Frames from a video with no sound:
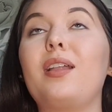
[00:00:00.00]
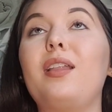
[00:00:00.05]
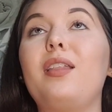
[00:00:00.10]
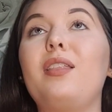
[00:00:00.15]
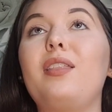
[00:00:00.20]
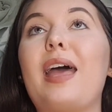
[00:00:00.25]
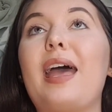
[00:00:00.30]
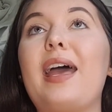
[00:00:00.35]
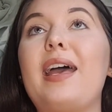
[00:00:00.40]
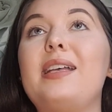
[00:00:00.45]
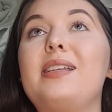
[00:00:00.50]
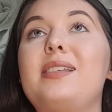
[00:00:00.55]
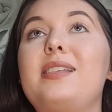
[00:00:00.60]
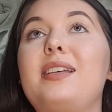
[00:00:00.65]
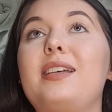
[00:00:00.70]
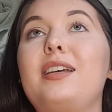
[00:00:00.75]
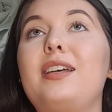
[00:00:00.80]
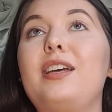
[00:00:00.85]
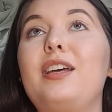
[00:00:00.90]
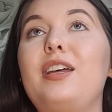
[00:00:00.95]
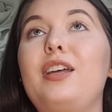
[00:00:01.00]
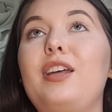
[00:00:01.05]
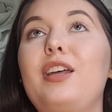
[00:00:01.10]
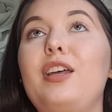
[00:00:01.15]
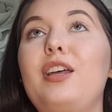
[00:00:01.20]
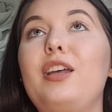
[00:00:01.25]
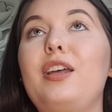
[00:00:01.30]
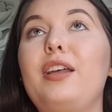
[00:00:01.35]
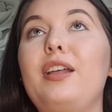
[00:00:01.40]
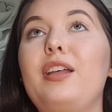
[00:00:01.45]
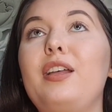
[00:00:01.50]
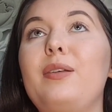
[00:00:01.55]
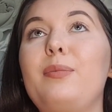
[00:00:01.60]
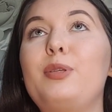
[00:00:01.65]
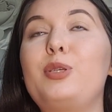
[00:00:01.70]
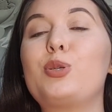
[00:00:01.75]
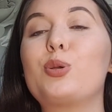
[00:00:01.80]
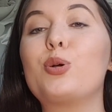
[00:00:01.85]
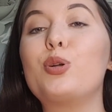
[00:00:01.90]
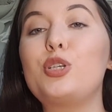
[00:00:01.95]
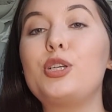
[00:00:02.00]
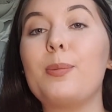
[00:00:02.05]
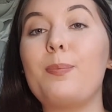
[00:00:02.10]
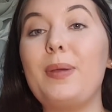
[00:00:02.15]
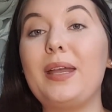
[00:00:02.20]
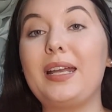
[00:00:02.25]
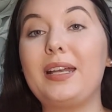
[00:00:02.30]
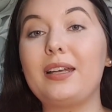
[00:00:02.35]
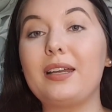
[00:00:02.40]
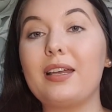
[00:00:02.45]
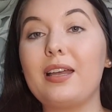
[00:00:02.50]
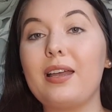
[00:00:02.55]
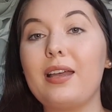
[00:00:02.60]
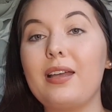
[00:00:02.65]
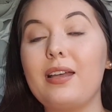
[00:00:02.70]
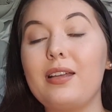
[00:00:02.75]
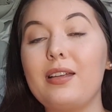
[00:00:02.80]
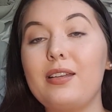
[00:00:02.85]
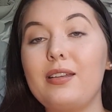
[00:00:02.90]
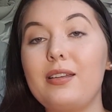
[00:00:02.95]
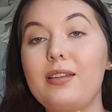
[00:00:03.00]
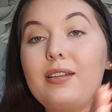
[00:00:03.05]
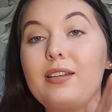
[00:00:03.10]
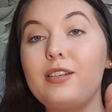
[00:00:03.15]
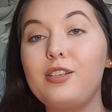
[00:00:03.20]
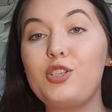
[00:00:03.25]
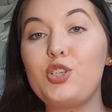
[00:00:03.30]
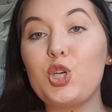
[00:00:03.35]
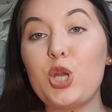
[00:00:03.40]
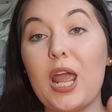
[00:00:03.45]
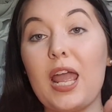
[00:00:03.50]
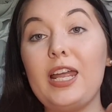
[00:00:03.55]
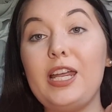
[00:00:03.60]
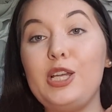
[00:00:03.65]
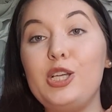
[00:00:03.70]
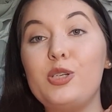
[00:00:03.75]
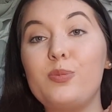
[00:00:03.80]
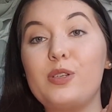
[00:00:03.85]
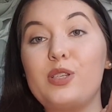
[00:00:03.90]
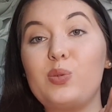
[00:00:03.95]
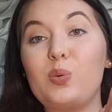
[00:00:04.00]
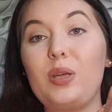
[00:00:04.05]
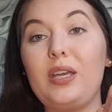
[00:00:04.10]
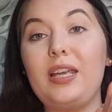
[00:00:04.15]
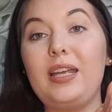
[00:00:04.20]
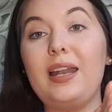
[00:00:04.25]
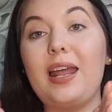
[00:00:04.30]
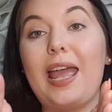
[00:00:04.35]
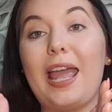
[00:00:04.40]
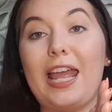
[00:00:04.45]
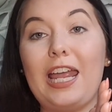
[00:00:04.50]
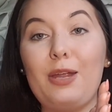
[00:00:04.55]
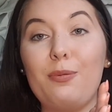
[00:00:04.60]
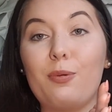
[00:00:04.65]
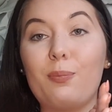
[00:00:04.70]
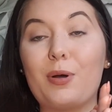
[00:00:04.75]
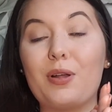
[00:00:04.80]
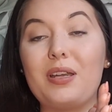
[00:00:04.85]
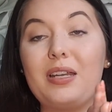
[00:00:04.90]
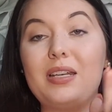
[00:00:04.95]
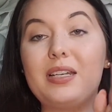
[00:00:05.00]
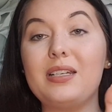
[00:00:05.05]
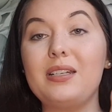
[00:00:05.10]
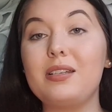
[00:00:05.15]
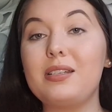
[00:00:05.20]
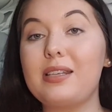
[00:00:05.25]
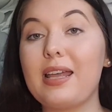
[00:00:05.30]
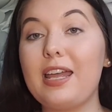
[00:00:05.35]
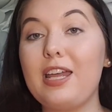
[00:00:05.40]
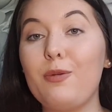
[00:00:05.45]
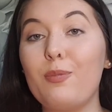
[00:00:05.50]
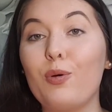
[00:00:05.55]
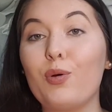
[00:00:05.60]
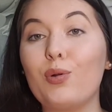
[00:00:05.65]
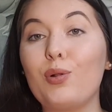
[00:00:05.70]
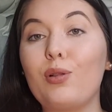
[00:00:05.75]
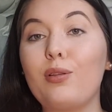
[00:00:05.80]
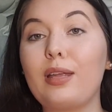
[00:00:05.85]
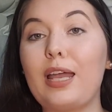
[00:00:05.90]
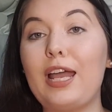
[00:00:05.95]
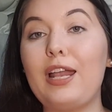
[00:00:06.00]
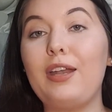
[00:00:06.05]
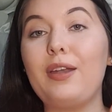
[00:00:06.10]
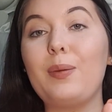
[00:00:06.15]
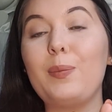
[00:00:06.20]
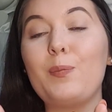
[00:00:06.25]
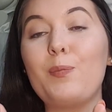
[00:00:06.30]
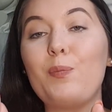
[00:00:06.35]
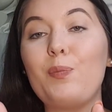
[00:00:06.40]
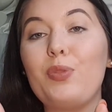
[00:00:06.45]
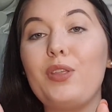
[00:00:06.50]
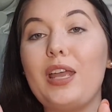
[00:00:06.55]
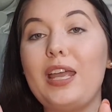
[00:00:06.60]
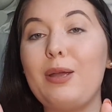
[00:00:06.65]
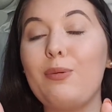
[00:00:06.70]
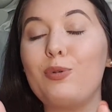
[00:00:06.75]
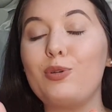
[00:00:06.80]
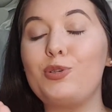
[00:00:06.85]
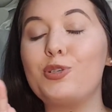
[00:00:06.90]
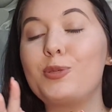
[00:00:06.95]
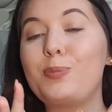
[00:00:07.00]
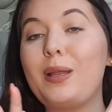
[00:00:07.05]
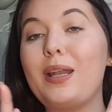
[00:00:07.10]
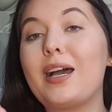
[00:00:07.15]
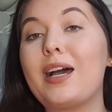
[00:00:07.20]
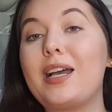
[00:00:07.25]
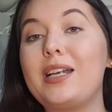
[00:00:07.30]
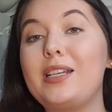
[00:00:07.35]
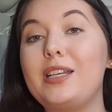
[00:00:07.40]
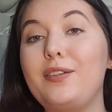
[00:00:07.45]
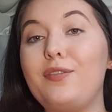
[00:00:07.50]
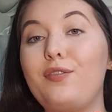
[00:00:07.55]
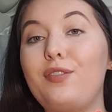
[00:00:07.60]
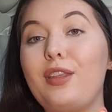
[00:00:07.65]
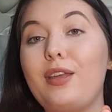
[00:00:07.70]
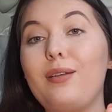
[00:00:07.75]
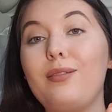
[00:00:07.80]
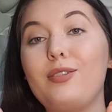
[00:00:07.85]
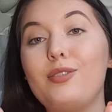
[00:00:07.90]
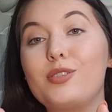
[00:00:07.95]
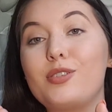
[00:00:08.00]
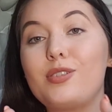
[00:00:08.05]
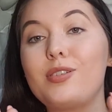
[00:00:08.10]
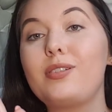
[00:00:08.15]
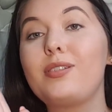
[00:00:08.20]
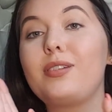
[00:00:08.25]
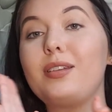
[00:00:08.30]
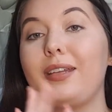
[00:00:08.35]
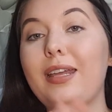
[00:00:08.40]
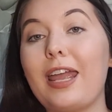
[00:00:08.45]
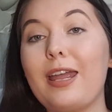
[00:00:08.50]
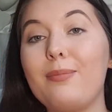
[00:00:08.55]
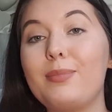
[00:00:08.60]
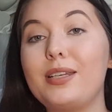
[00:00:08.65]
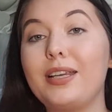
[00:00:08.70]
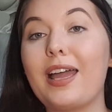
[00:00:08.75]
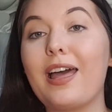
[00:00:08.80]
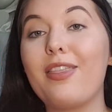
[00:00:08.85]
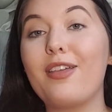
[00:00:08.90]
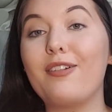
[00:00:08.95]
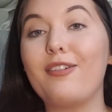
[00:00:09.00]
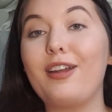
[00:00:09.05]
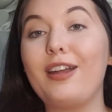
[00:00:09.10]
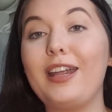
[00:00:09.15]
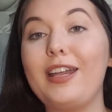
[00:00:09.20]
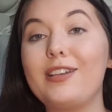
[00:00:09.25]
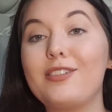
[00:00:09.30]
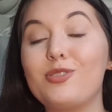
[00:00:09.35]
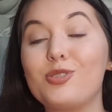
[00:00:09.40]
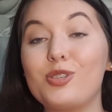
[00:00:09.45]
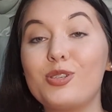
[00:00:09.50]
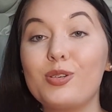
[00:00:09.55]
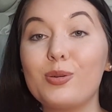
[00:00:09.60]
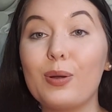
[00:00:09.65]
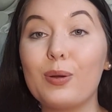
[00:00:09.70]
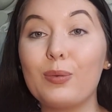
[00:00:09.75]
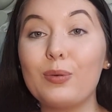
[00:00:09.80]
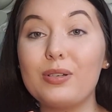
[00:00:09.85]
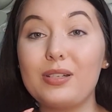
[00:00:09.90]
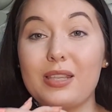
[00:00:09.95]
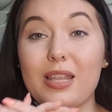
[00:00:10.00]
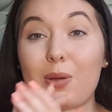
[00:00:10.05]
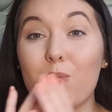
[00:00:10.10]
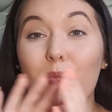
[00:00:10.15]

there's such a big change between able-bodied and disabled, and it would just be nice if they just came together and there